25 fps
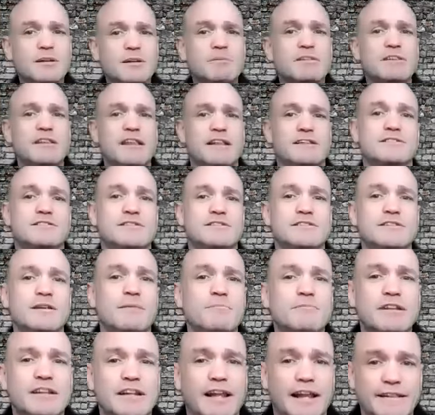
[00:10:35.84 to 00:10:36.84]
something that's
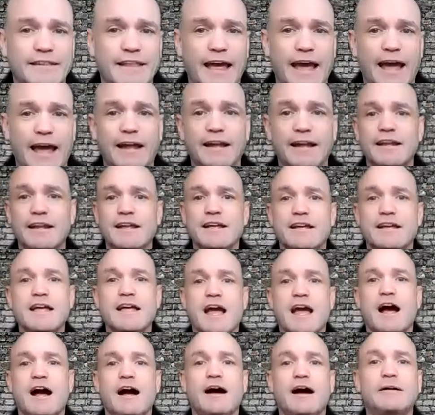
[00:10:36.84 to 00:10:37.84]
something like that.
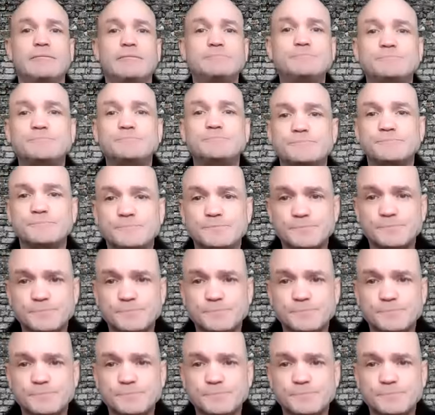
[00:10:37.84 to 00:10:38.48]
Um,